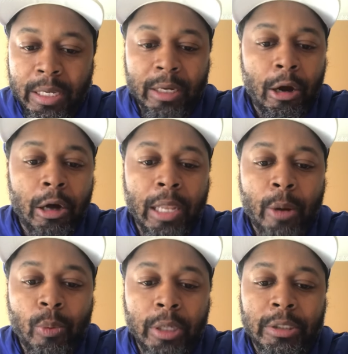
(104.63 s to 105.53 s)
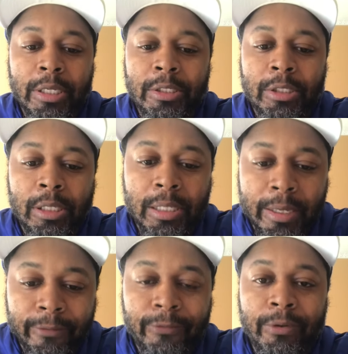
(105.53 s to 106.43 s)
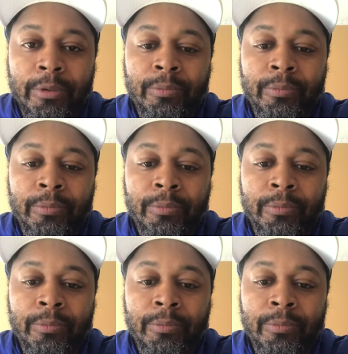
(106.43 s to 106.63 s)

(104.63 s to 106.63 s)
and all I want is to live.